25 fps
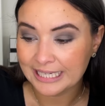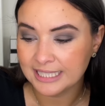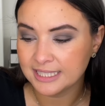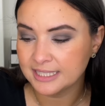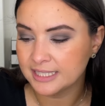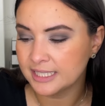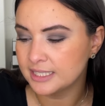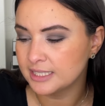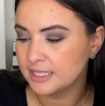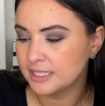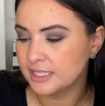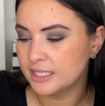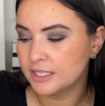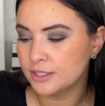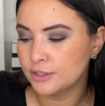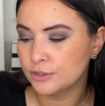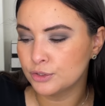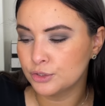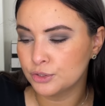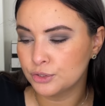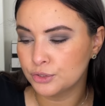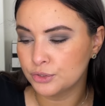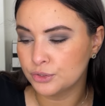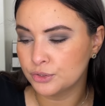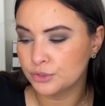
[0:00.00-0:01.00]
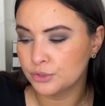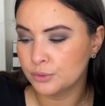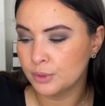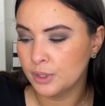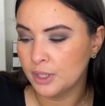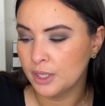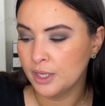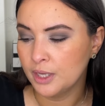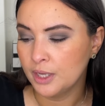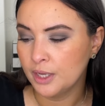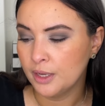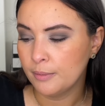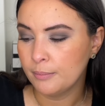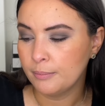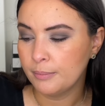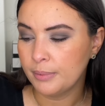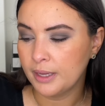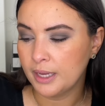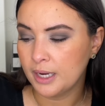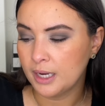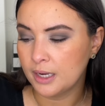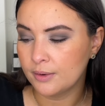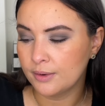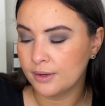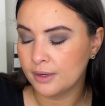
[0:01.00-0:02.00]
And it says here to
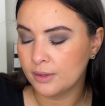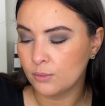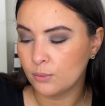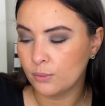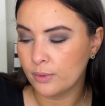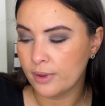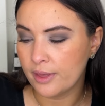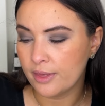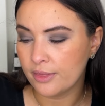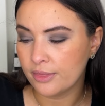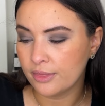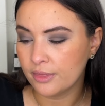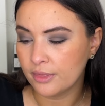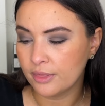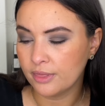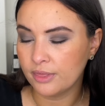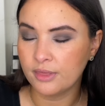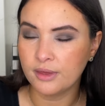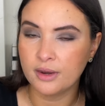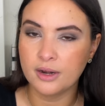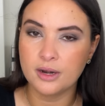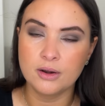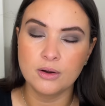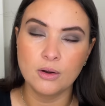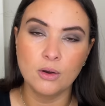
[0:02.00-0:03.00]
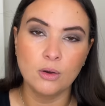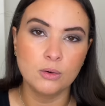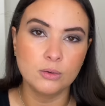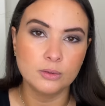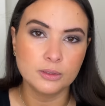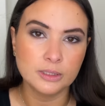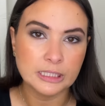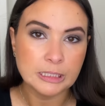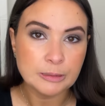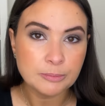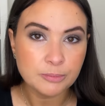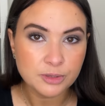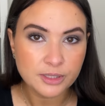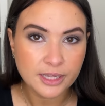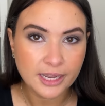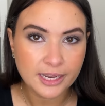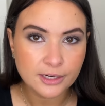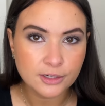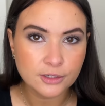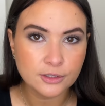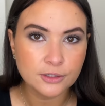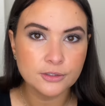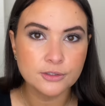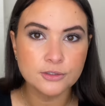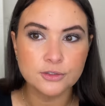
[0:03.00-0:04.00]
pair it with their own lip
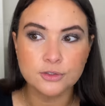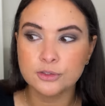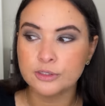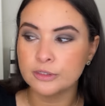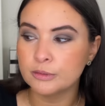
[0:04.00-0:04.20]
liners.